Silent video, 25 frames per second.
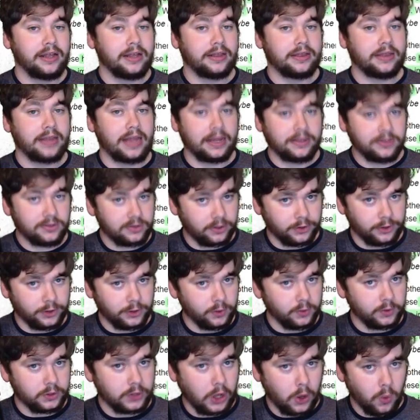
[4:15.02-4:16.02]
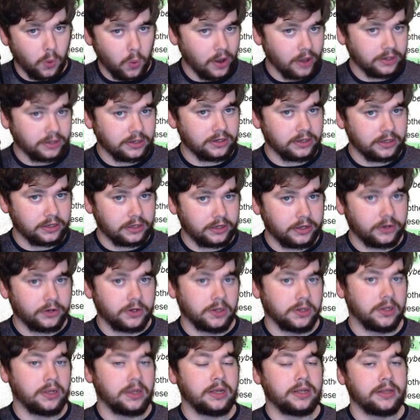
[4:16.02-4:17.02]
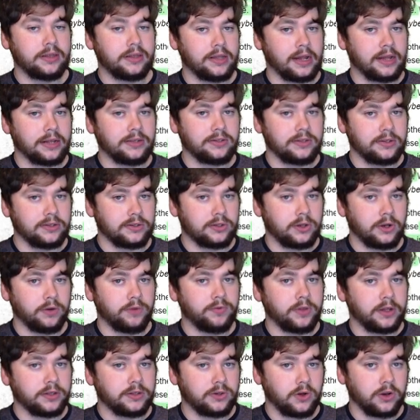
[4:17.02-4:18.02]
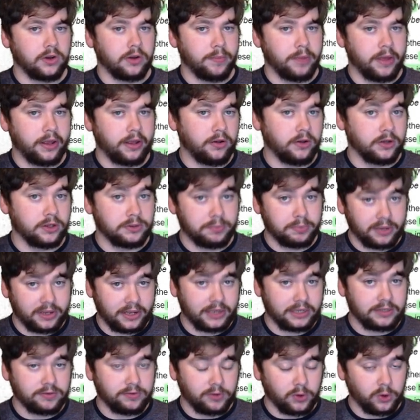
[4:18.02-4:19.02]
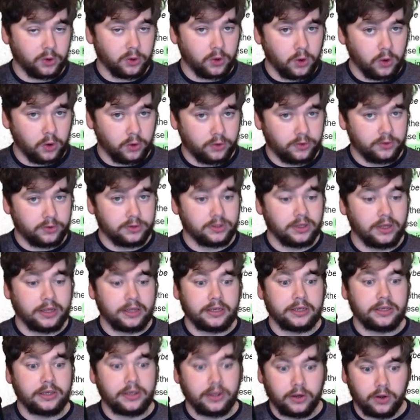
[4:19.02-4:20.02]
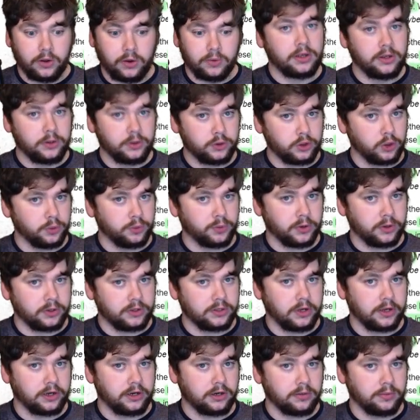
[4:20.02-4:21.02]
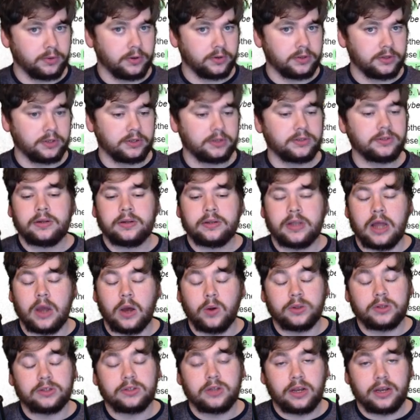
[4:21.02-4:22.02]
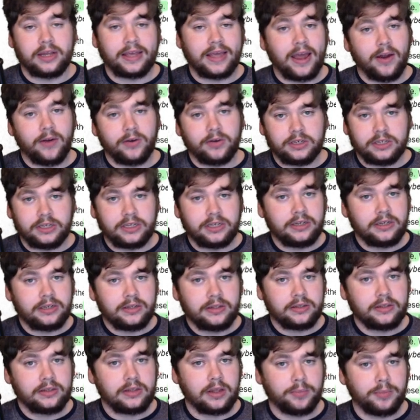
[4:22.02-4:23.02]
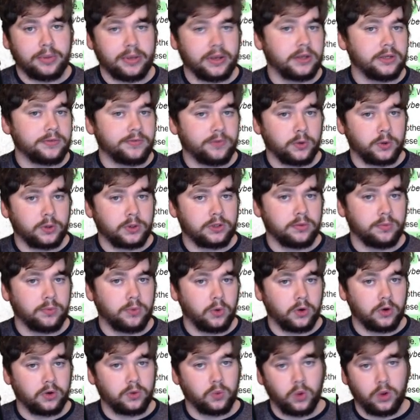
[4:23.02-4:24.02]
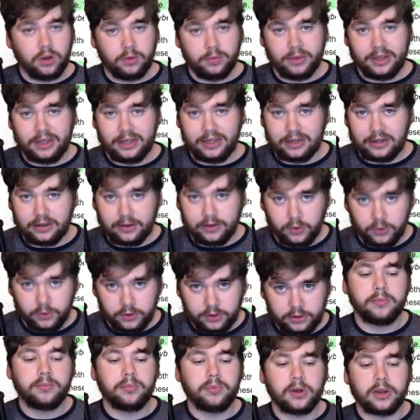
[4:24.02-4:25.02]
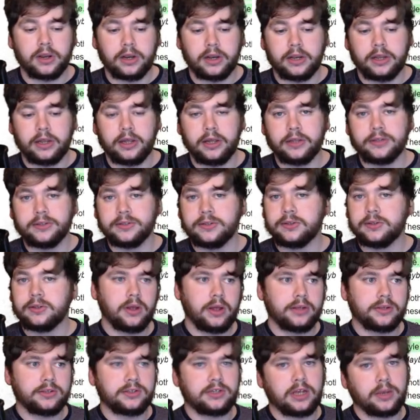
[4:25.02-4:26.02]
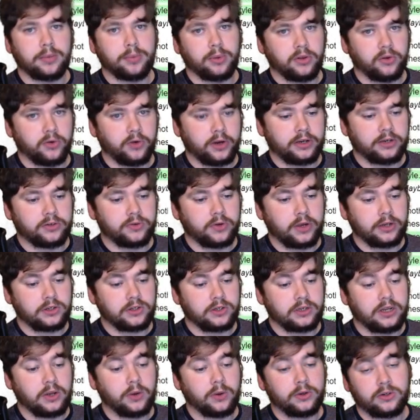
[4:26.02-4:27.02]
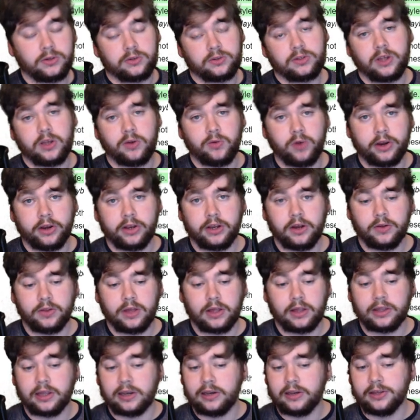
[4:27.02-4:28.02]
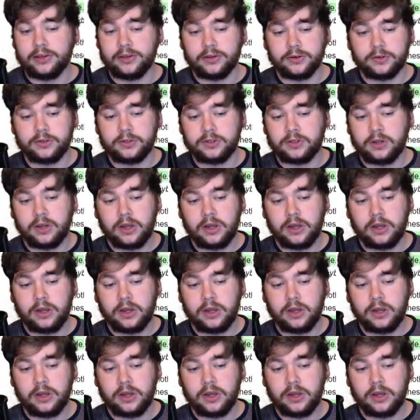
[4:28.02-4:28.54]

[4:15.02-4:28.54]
That's the news I wanted to hear that's the stuff that's going to make us PSVR owners like, you know, super excited about this. Now, it's not a guarantee that PSVR support will be included, but it is a step in the right direction. Now, I should say right now that the leakers,